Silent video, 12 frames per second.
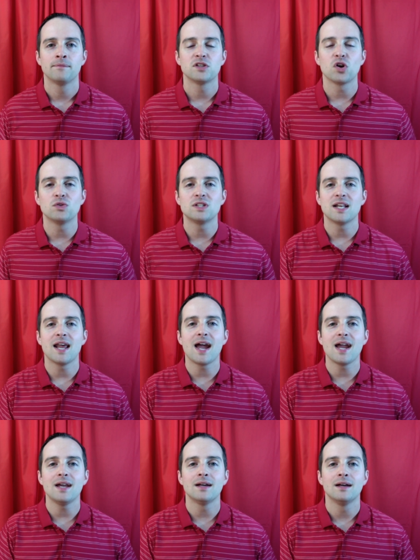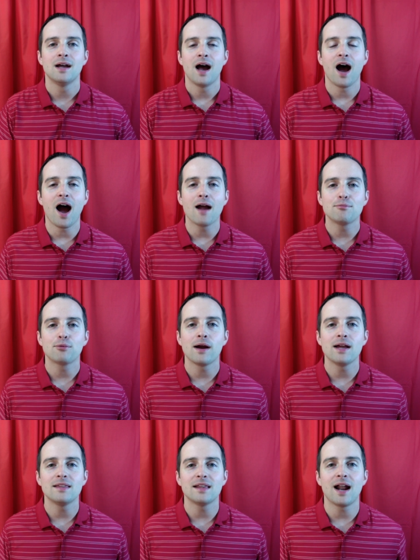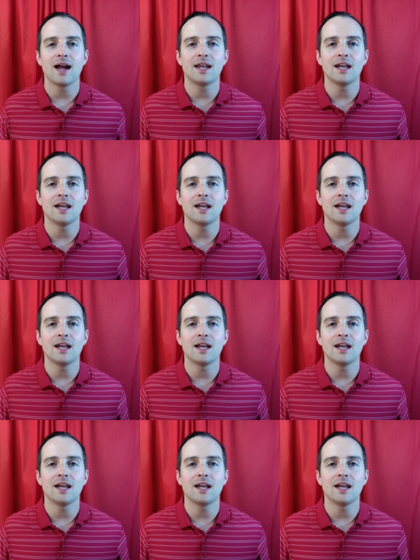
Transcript: So today, I pray that I